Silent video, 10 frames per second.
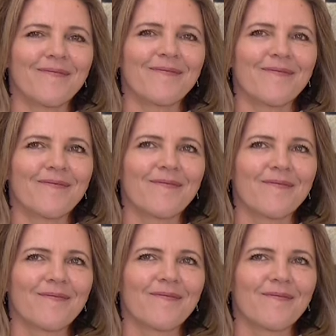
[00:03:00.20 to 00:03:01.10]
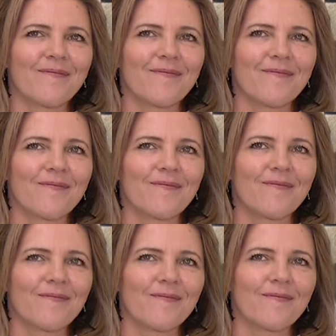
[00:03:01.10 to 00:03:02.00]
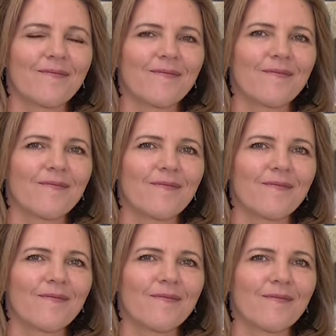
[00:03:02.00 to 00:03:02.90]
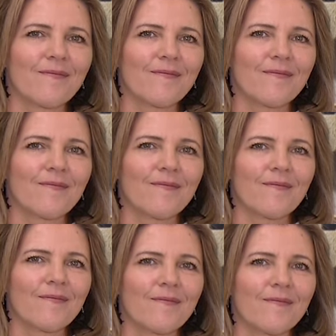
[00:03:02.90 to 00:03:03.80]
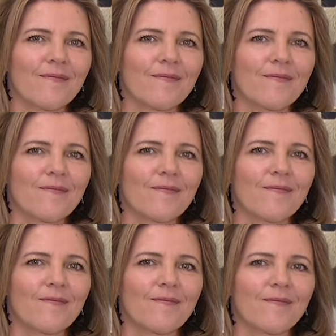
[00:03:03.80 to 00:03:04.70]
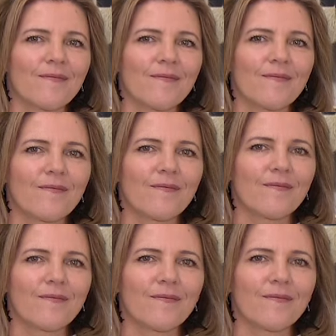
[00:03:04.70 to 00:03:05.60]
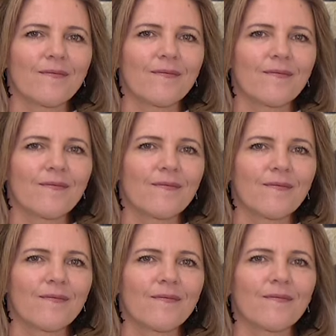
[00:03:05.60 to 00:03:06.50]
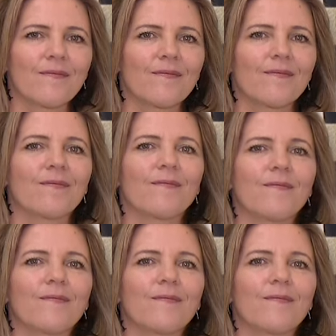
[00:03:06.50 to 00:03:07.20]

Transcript: This person isn't speaking.